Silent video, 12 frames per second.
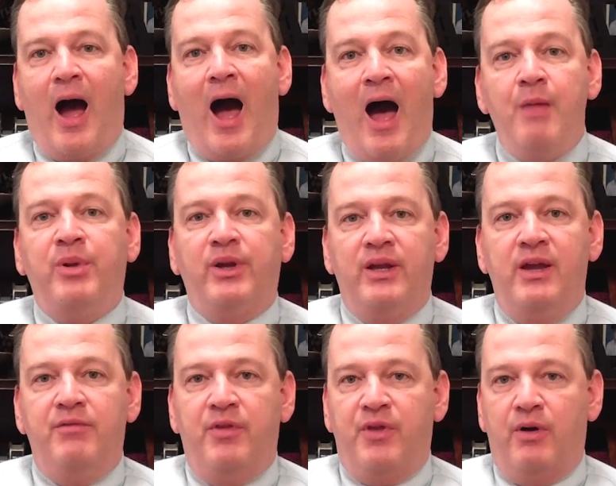I
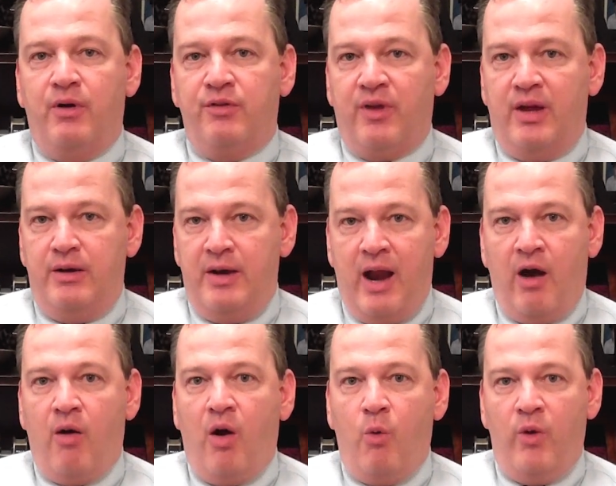believe that there is a
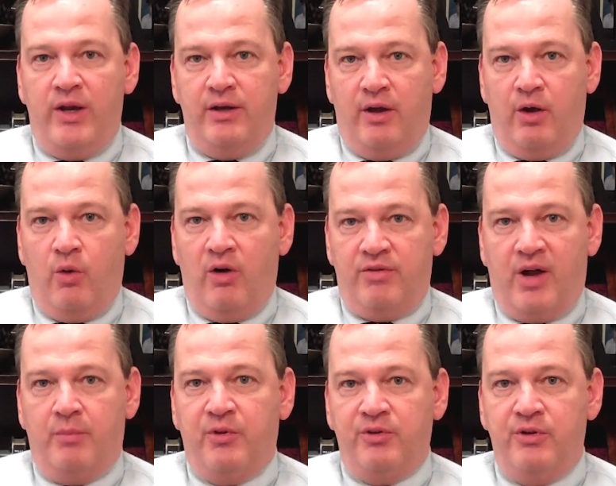narrow window of
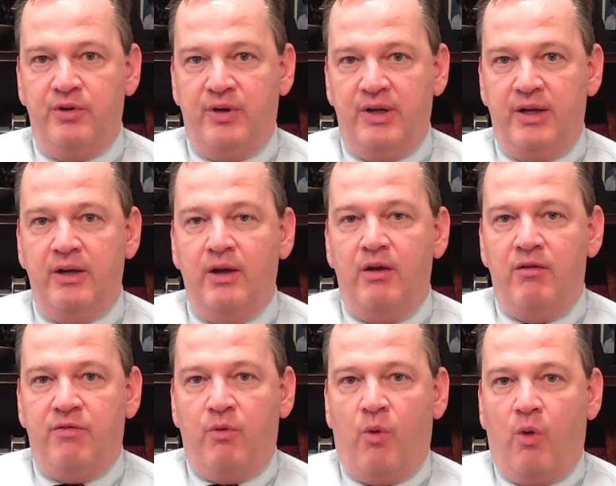opportunity
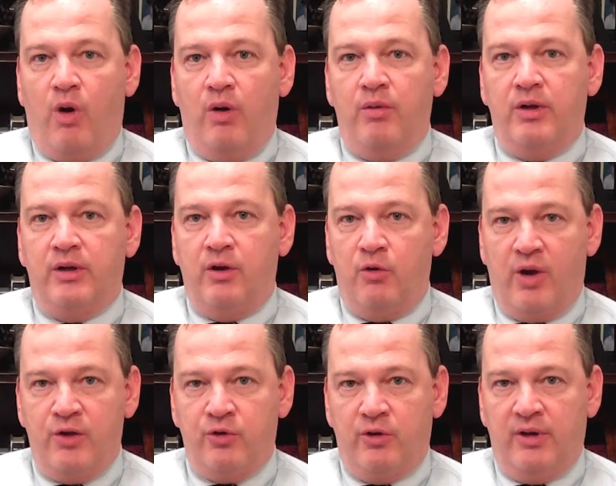for
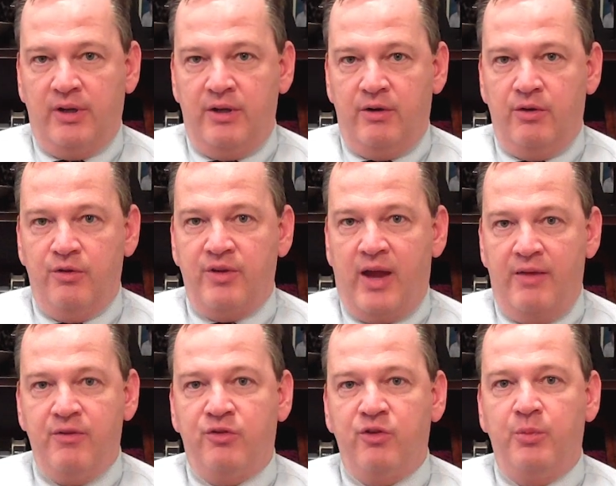congressional leaders
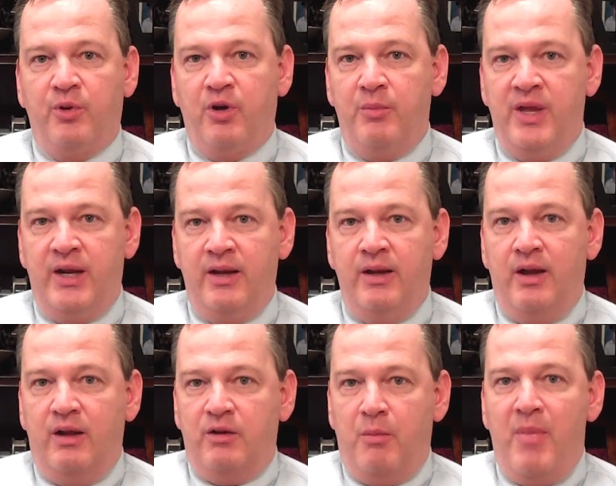and the super committee
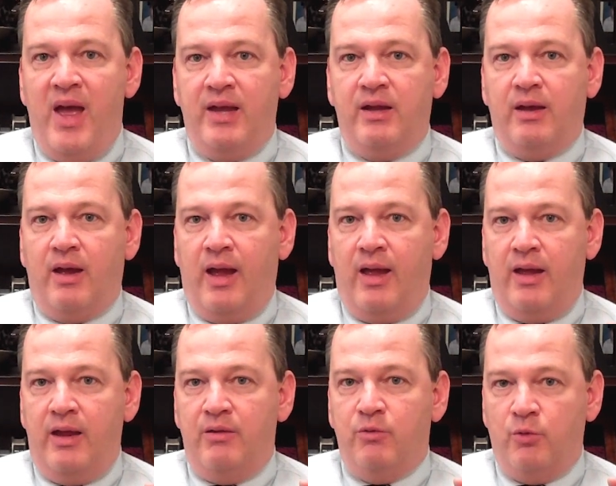to make
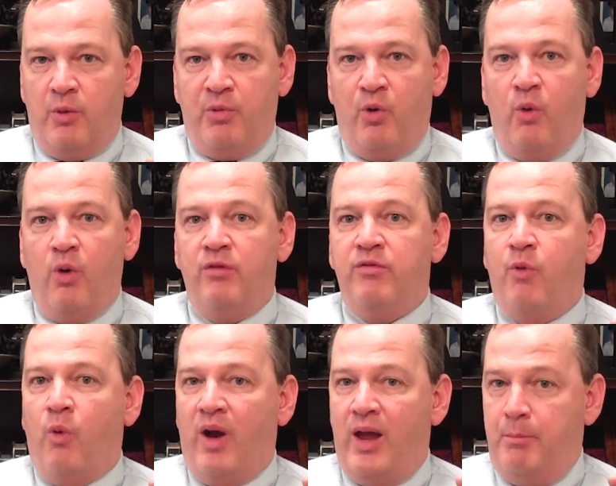a report
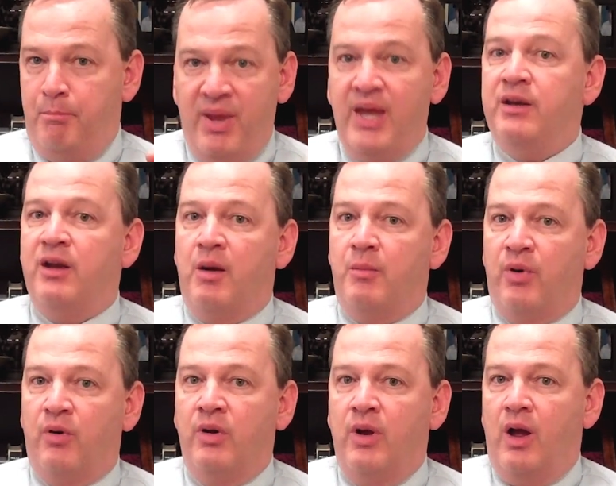for a big number,